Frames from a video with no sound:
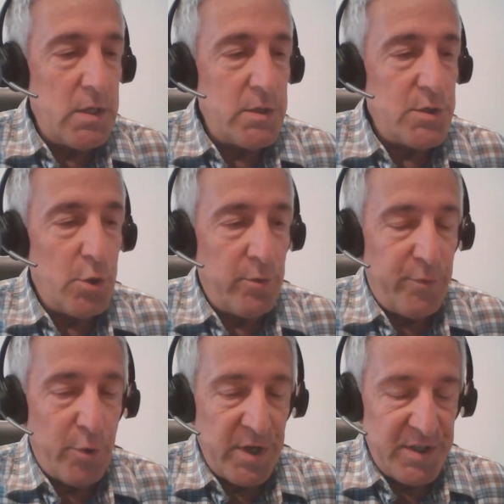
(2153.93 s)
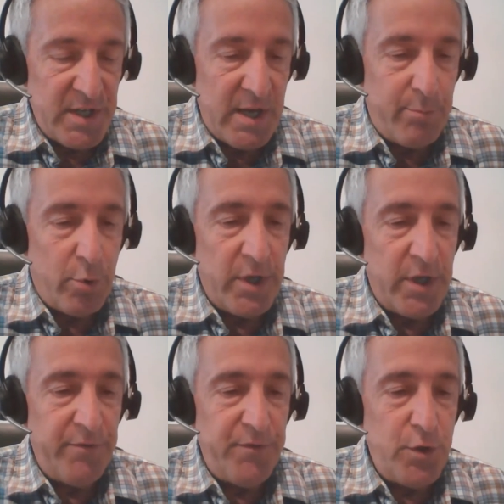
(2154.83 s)
So, for example,
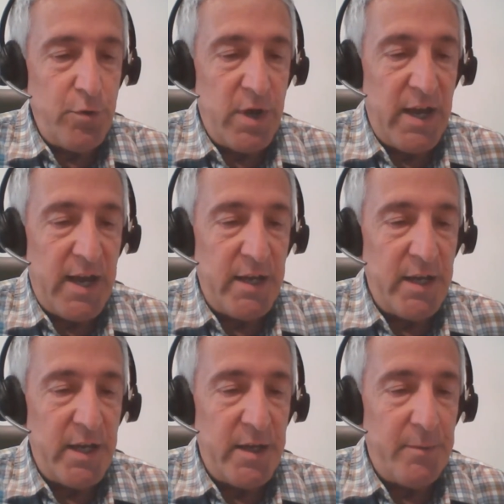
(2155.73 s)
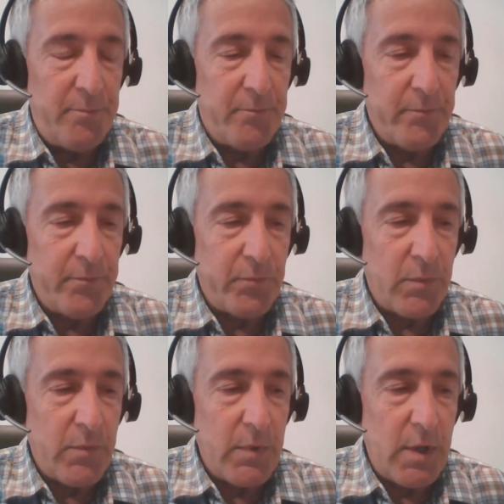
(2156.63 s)
if you had a
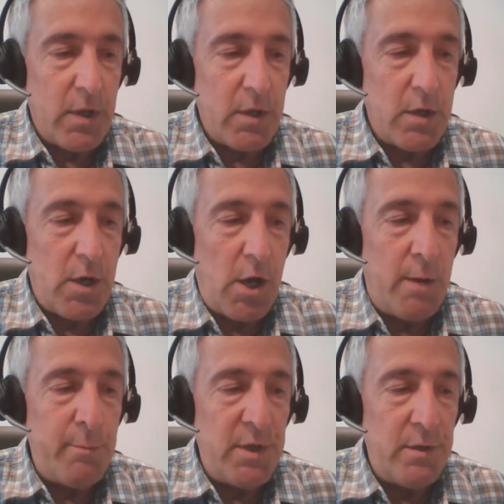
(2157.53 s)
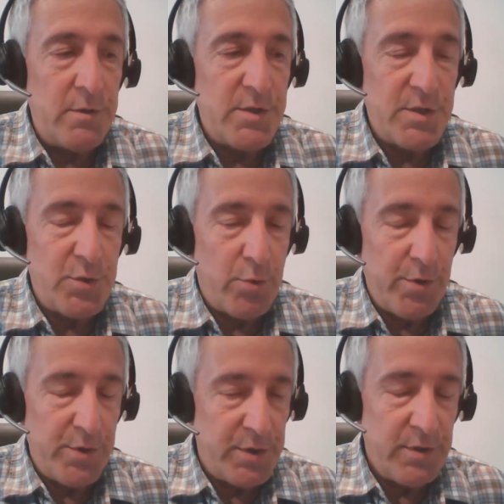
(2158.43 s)
common
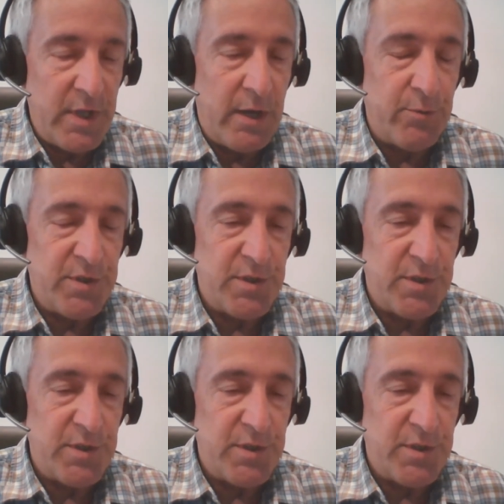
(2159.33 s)
source that was